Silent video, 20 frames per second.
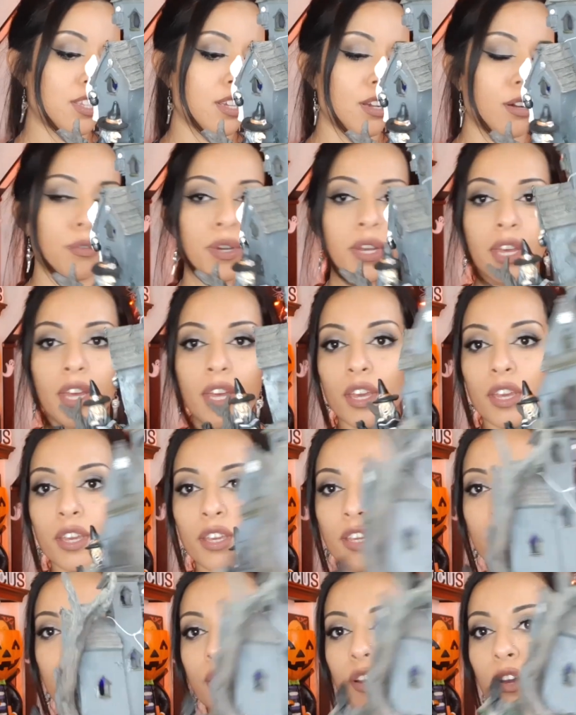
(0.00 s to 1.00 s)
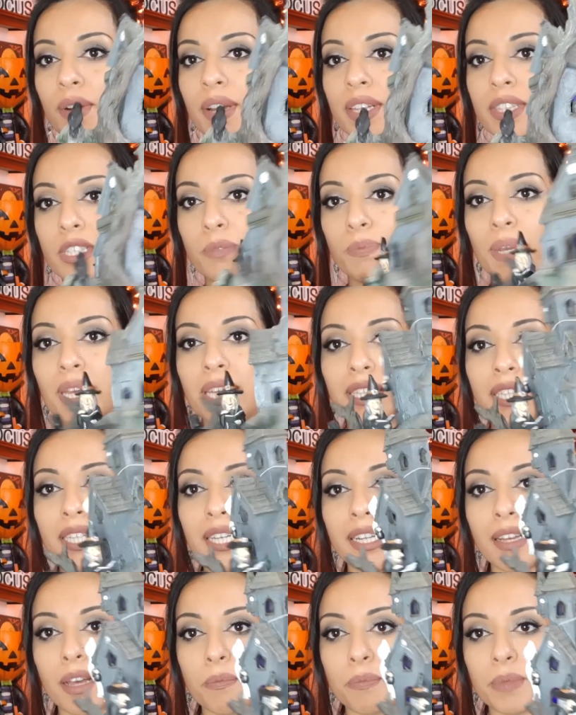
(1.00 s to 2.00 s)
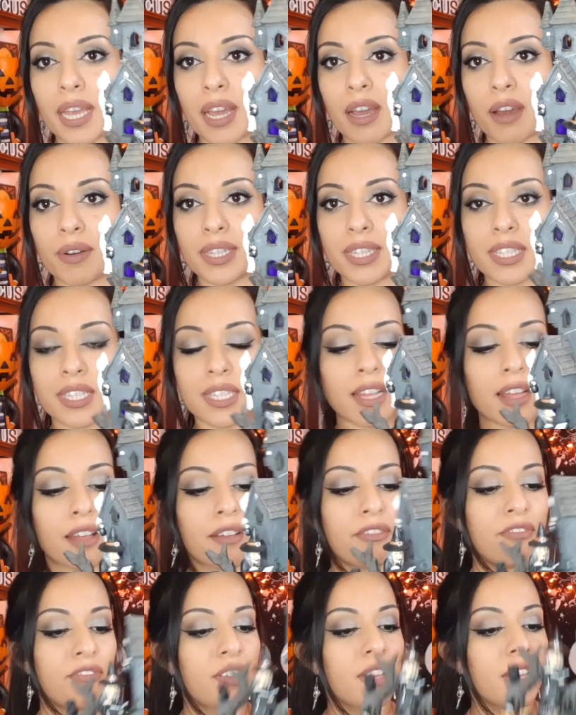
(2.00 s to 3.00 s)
So, you know, it's being lit up now and stuff.